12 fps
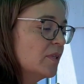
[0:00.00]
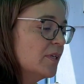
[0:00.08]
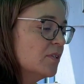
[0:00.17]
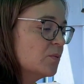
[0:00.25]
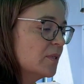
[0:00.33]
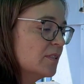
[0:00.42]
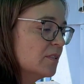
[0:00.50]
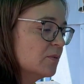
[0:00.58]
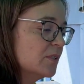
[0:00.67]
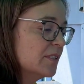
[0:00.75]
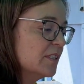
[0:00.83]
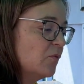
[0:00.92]
of these ones and we'll
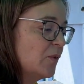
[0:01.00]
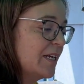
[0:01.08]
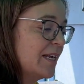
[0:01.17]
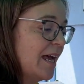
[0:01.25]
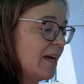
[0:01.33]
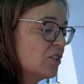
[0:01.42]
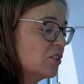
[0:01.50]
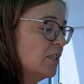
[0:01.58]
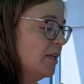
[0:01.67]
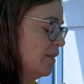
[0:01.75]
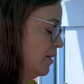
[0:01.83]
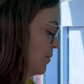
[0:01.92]
see if we can actually
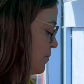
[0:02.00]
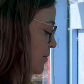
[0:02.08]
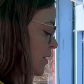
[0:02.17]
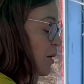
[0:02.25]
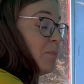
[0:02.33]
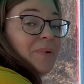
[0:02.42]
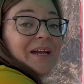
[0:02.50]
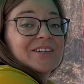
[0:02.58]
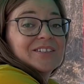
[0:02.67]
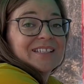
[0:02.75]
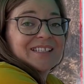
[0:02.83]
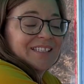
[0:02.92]
get them
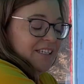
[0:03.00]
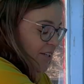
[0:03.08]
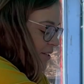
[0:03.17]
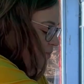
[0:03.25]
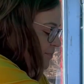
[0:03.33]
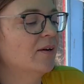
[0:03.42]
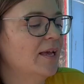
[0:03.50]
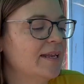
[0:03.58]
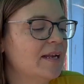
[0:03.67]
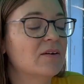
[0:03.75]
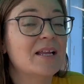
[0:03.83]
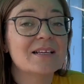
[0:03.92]
compared this year. Okay,
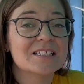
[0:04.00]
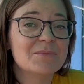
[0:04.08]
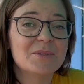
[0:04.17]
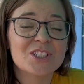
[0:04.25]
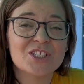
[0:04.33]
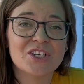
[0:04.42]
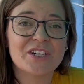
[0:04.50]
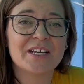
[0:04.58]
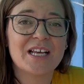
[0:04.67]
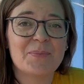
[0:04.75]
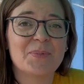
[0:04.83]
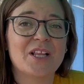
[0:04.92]
now next I'm going to start a
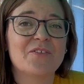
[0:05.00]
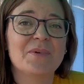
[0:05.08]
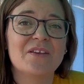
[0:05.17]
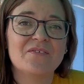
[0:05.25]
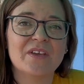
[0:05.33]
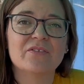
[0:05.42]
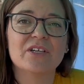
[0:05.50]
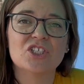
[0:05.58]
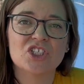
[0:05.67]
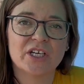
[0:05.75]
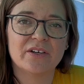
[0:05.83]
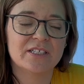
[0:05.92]
couple of my favorite
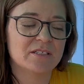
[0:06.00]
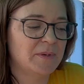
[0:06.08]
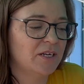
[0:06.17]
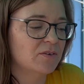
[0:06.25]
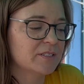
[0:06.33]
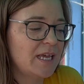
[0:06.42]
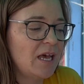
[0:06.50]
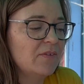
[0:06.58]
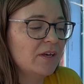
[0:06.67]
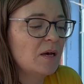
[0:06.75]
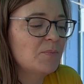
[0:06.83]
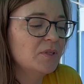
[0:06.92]
cherry tomatoes. I have a
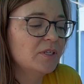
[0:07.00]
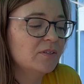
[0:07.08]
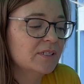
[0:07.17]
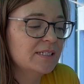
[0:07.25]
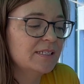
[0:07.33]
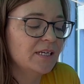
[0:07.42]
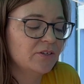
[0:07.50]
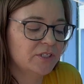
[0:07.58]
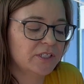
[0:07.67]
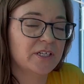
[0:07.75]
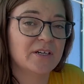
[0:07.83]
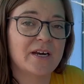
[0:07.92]
couple little containers
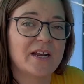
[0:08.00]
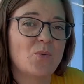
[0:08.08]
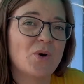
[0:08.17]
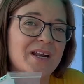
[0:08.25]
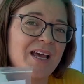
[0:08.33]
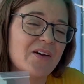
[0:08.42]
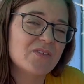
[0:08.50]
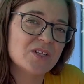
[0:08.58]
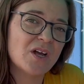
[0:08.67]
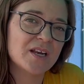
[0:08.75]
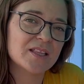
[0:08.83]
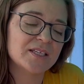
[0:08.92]
here and I want to have a
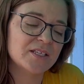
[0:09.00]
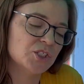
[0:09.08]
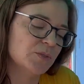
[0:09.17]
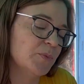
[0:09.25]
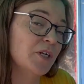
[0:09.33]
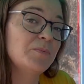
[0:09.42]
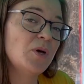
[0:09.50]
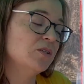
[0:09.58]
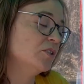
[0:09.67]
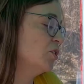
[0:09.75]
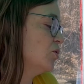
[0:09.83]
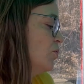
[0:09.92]
lot of these, so I'm going to
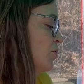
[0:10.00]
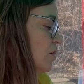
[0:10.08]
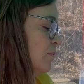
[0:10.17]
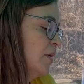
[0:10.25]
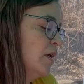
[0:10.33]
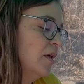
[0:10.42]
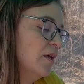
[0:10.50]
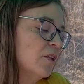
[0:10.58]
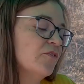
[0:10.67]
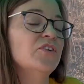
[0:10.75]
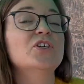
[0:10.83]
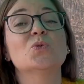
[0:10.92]
multi-sow them. The
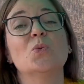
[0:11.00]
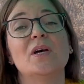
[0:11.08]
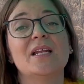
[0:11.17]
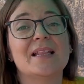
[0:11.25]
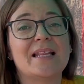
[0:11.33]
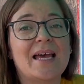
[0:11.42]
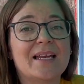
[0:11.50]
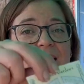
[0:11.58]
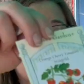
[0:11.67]
first one, that